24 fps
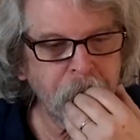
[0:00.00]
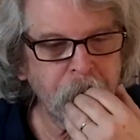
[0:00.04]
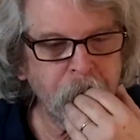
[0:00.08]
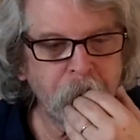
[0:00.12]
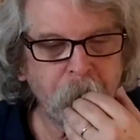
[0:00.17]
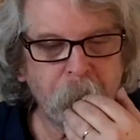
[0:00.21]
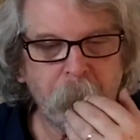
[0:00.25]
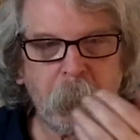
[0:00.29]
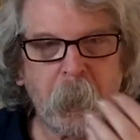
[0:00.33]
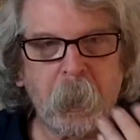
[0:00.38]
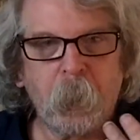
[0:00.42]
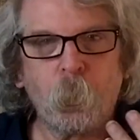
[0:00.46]

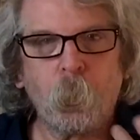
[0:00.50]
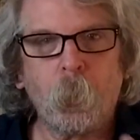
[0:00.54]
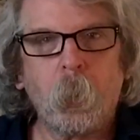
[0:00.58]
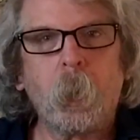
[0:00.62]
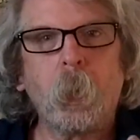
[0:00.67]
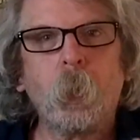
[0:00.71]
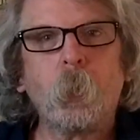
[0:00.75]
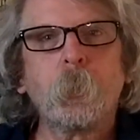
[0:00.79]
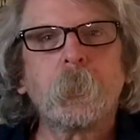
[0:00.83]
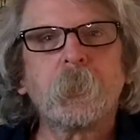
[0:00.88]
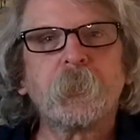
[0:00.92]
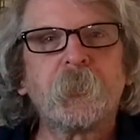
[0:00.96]
But I will
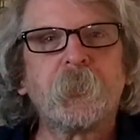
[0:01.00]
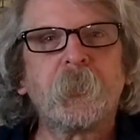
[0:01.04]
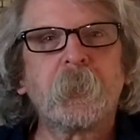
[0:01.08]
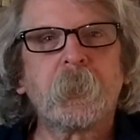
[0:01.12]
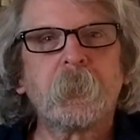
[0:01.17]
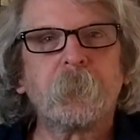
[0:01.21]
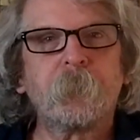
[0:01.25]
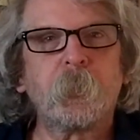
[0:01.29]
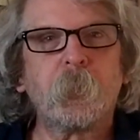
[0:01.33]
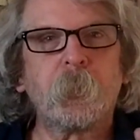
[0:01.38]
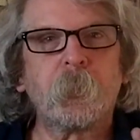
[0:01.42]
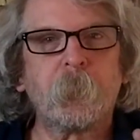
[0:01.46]
always think of
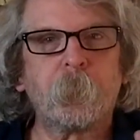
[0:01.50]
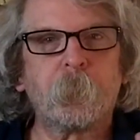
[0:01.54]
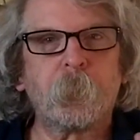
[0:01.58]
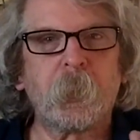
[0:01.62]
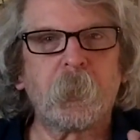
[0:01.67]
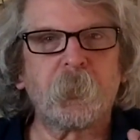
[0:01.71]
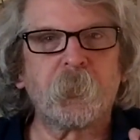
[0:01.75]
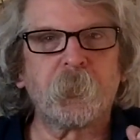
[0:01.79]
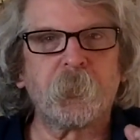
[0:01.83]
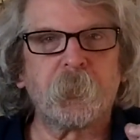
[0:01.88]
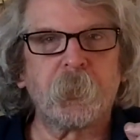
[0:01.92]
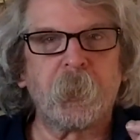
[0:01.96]
her in the
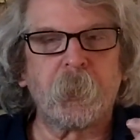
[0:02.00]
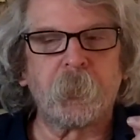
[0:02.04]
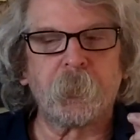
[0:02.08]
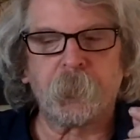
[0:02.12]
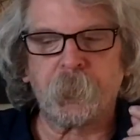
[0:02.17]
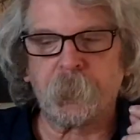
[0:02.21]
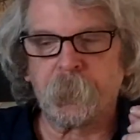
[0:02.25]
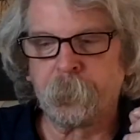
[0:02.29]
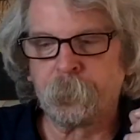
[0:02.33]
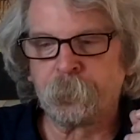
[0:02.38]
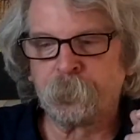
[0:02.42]
present tense.